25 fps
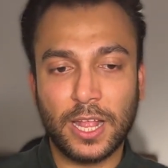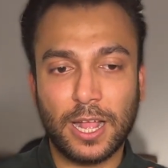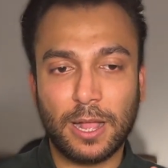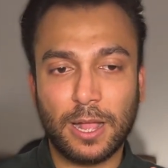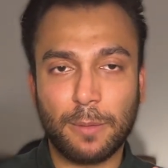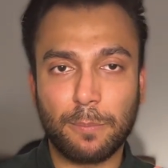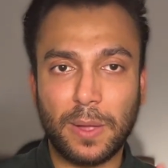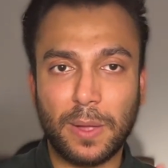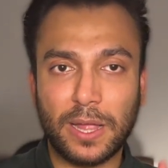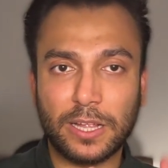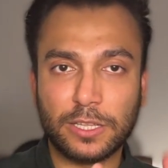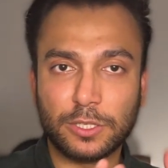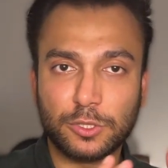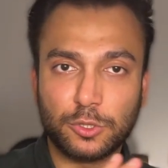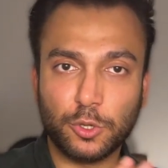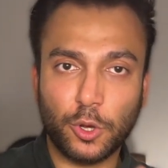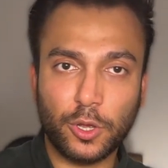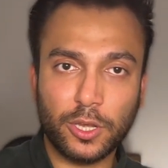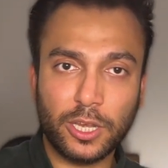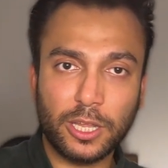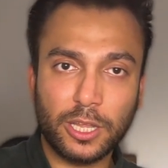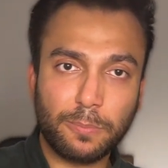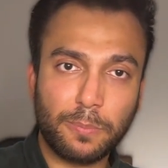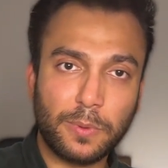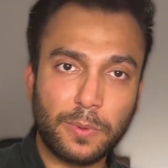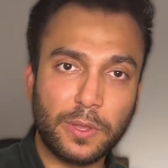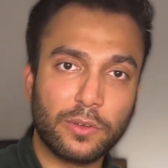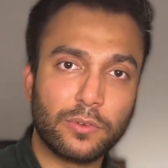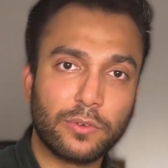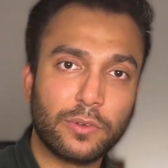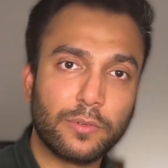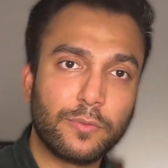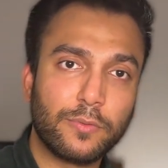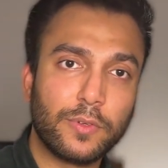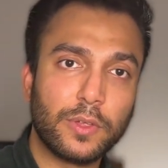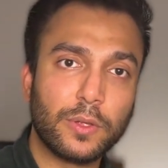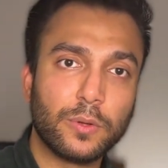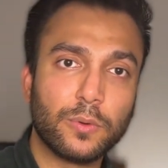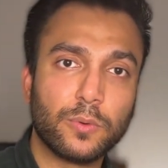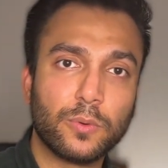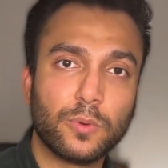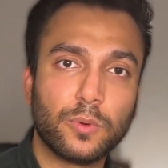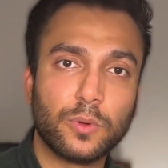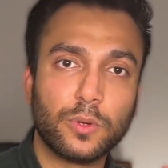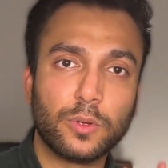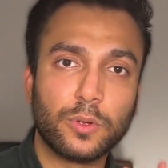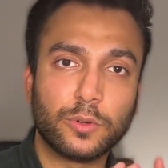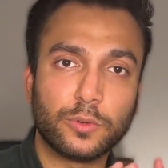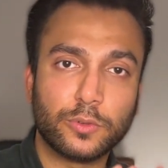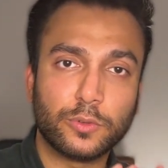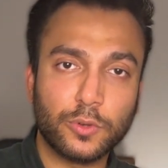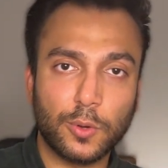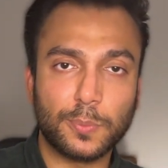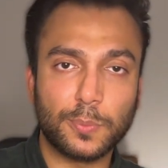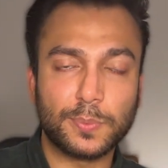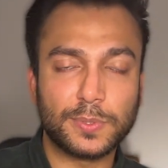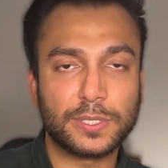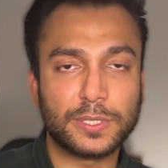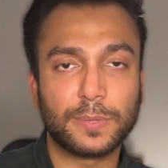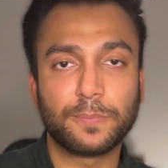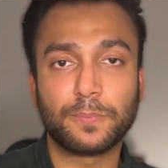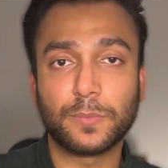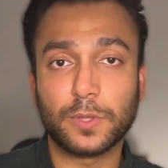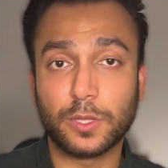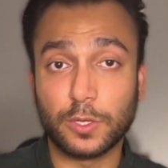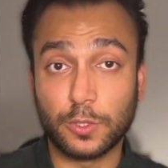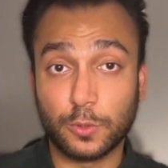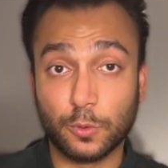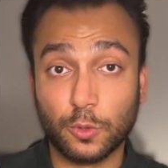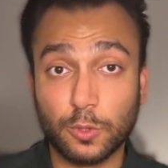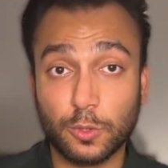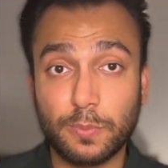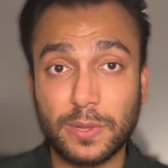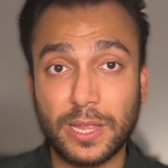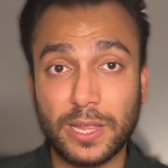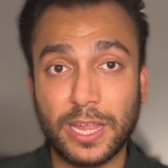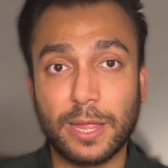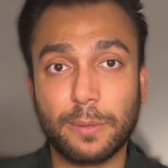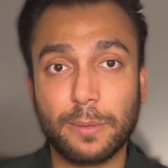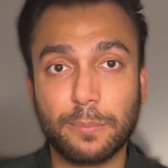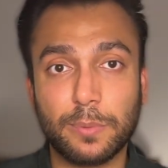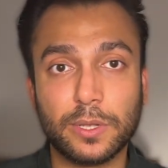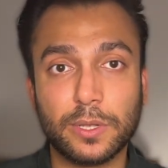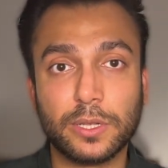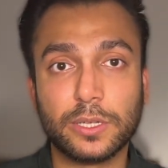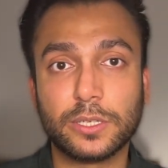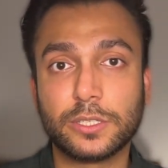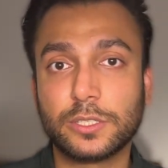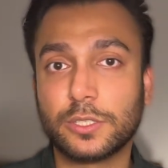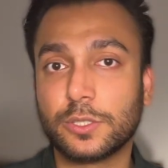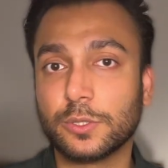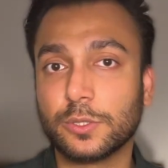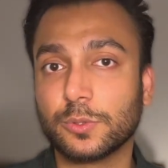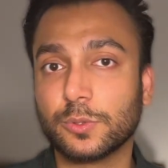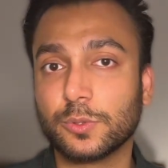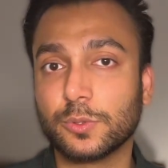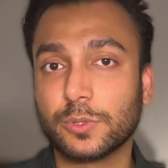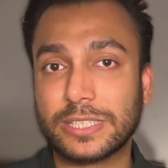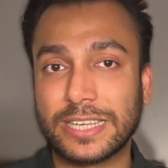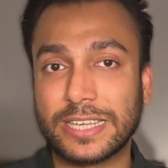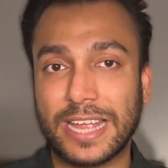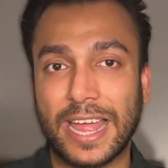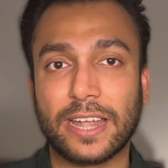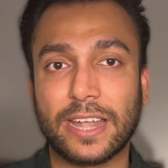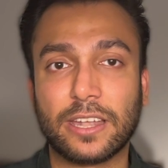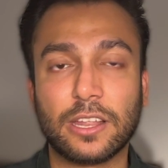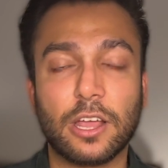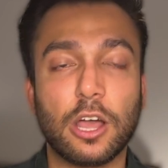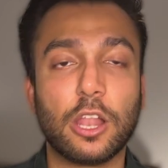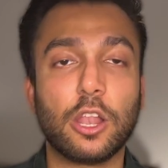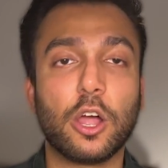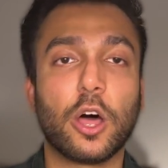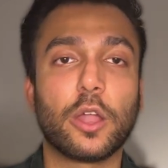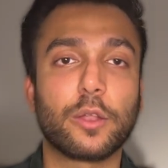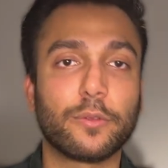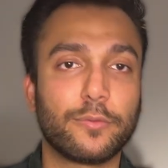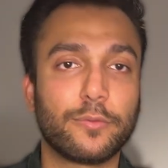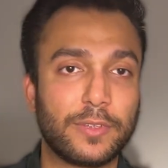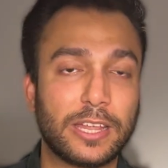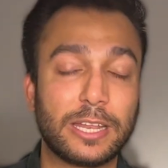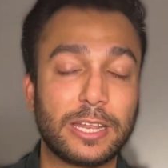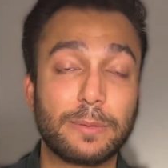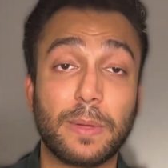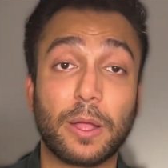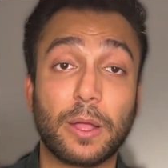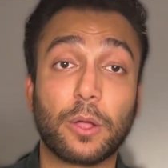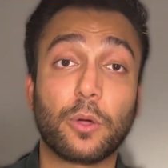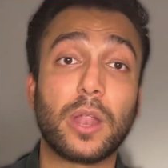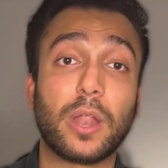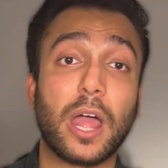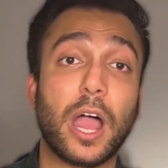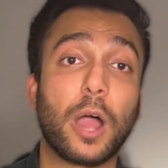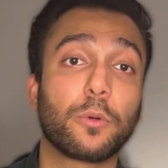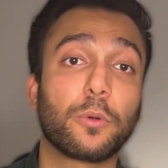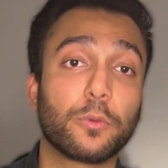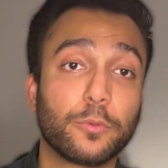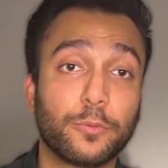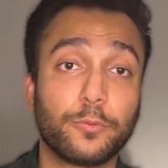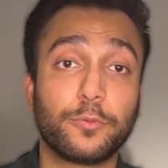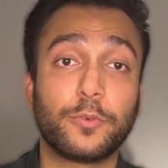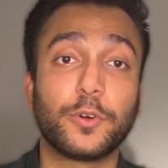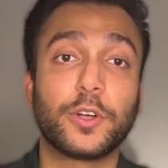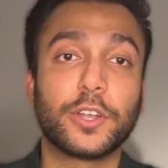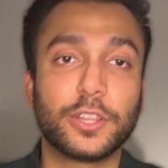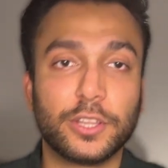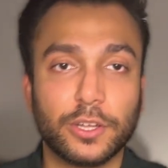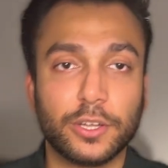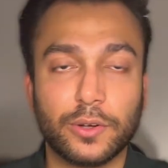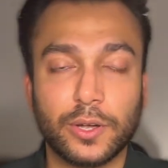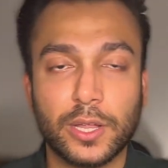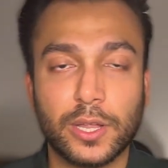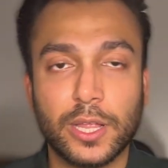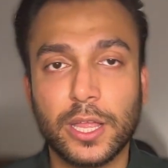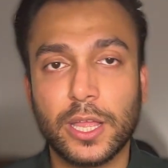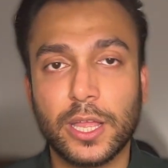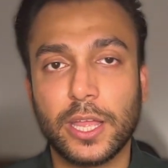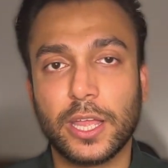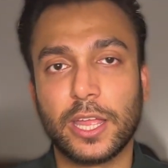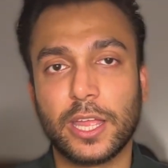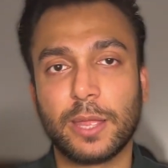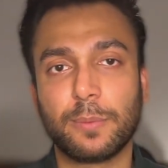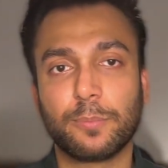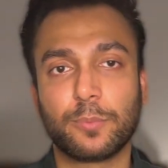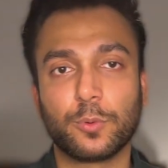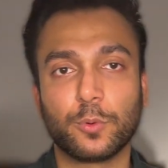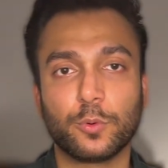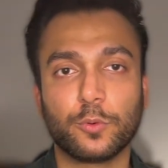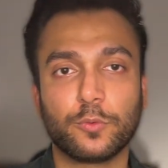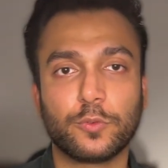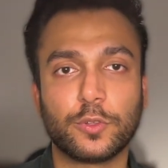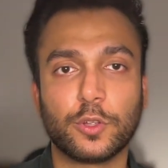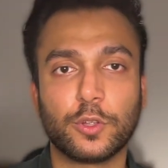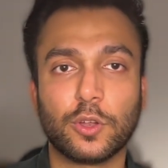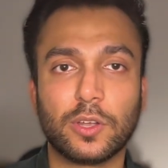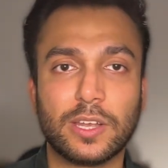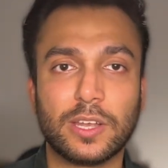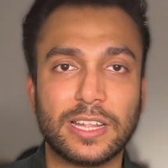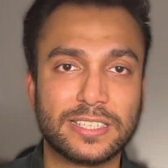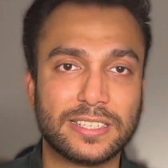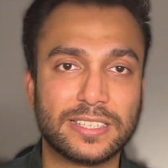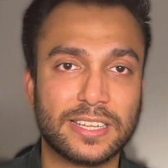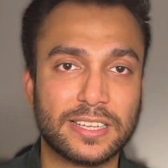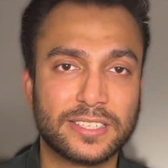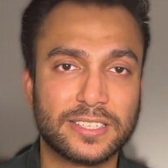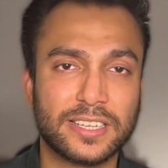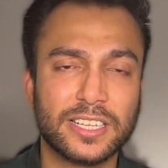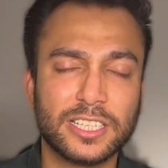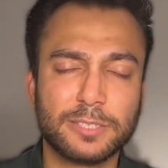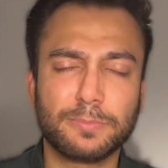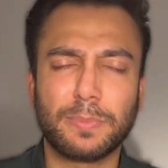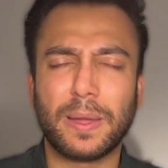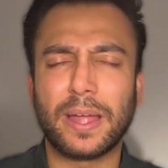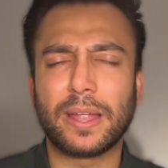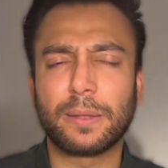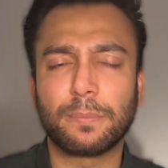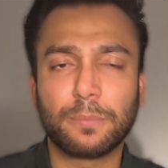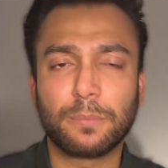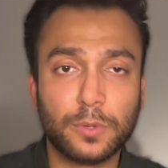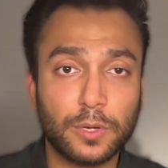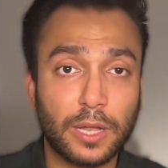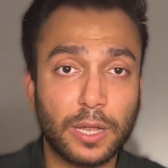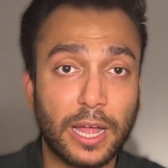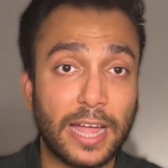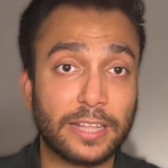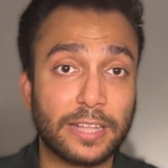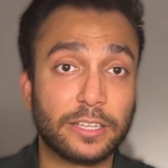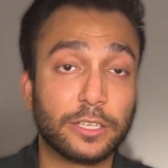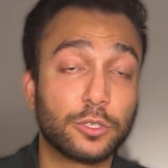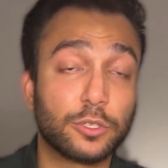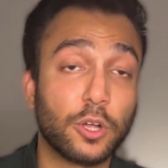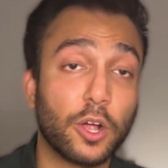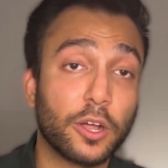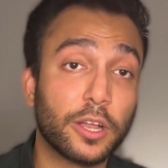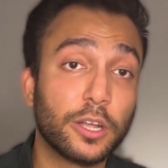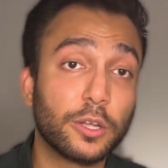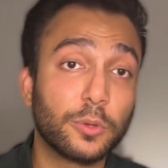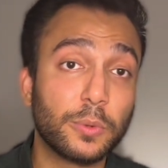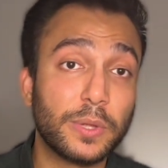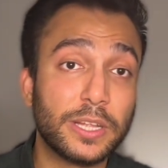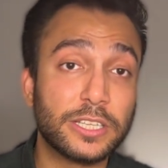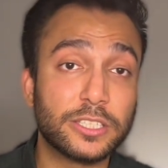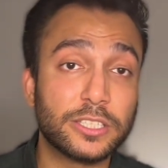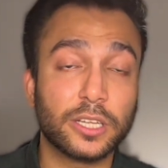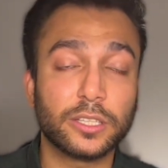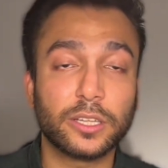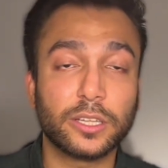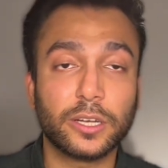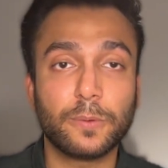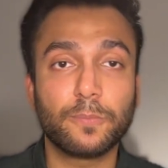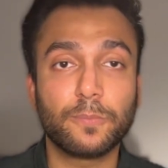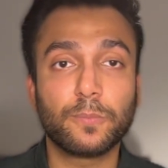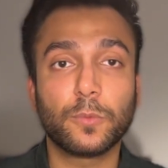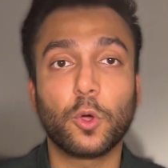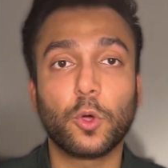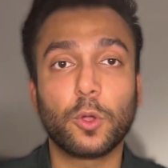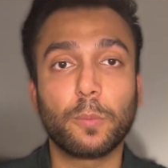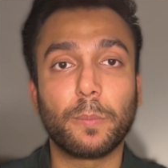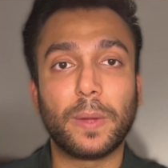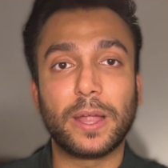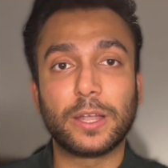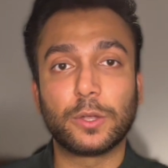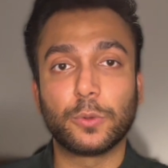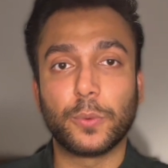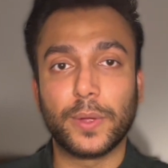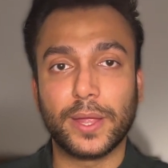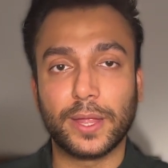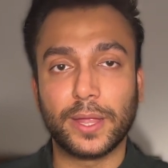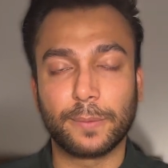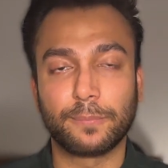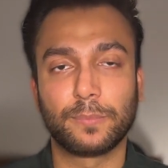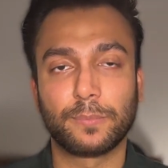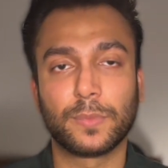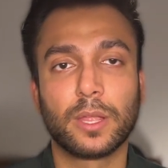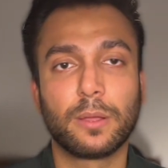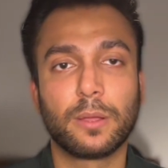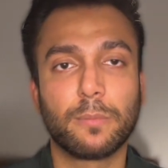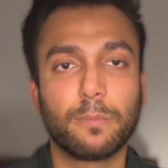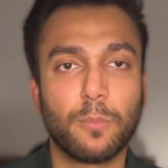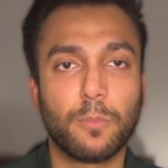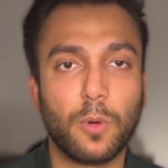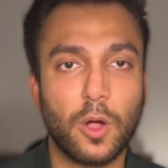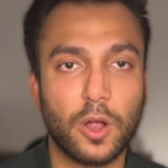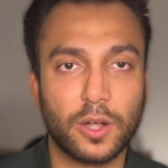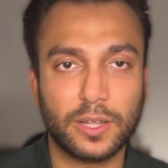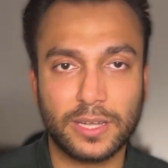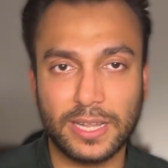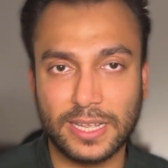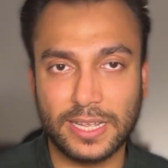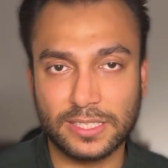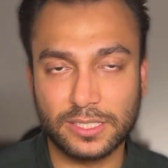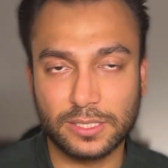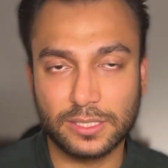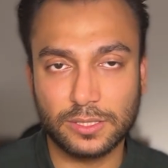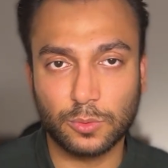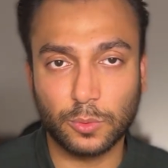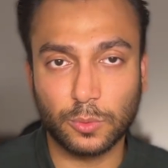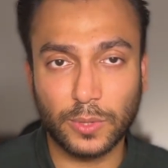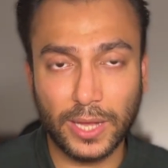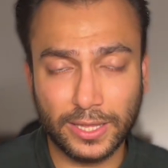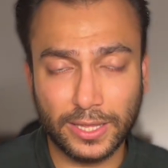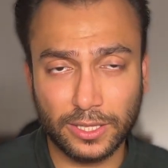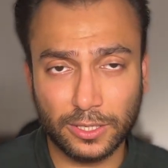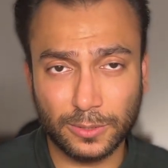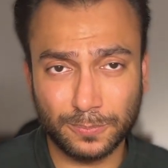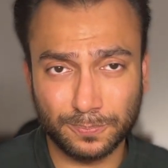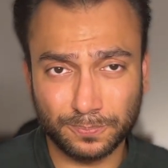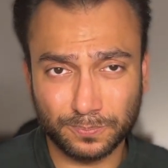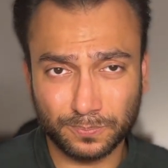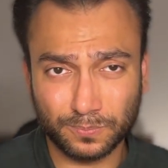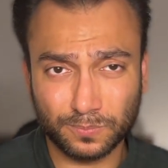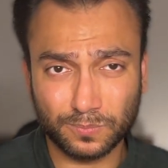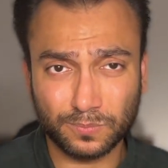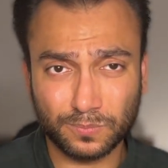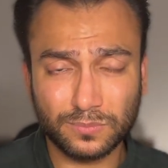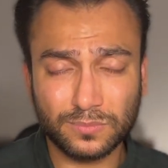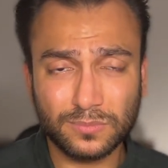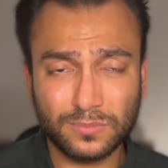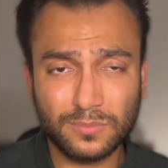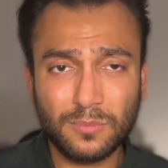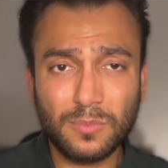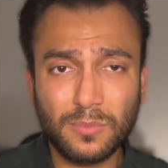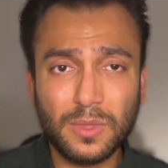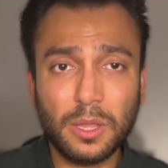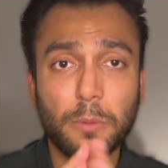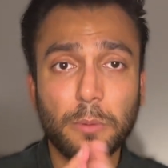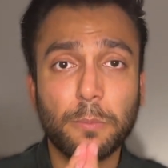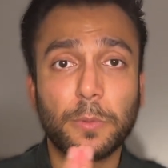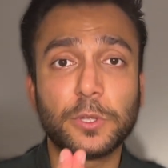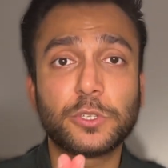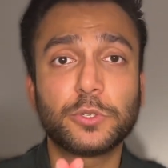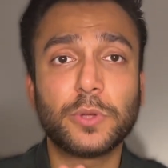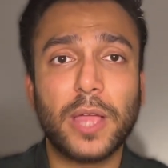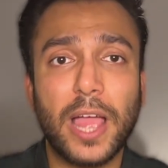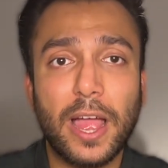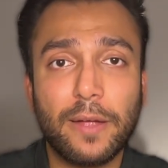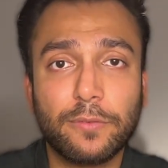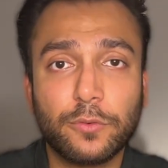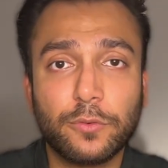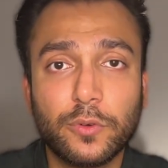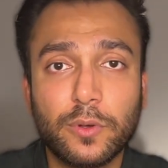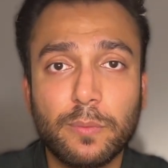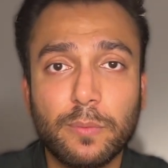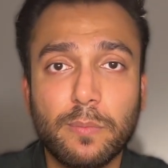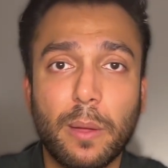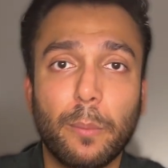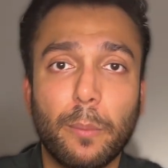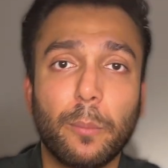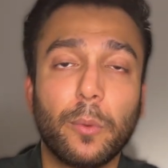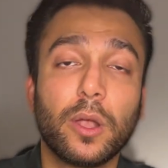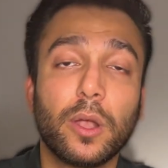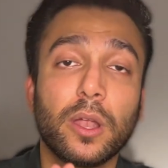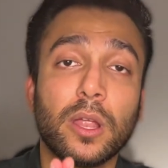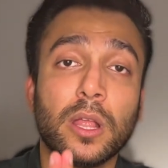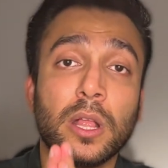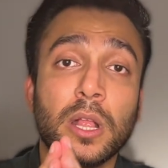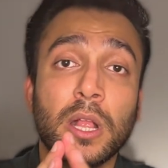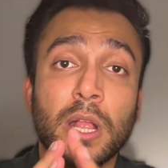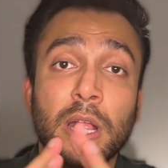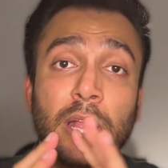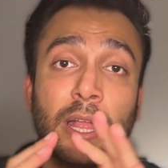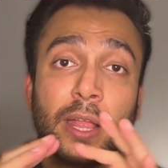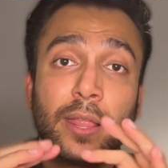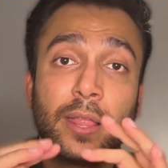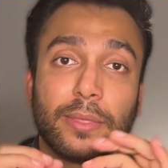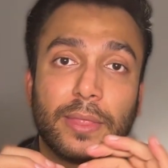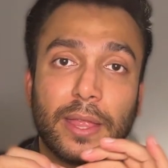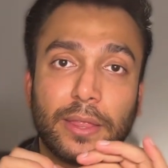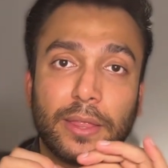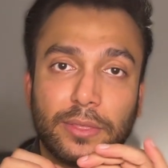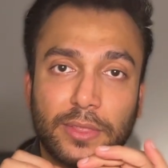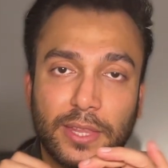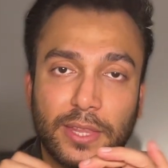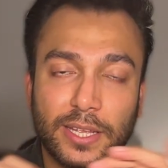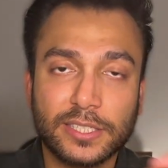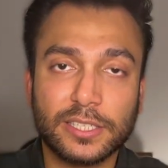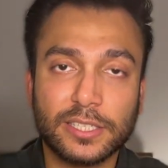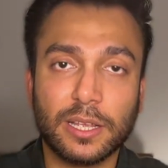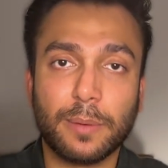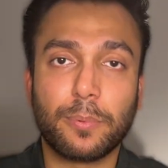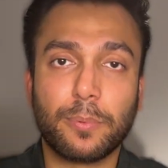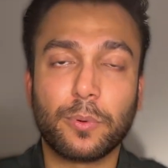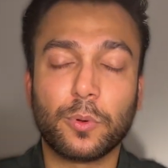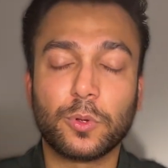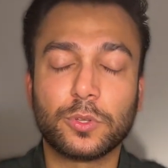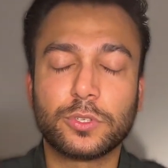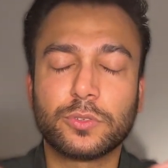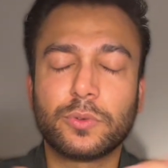by joining peer review groups, you'll be able to get a lot of feedback on how to further improve your listening skills by either talking to each other or by doing mock tests together. But you have to remember that this approach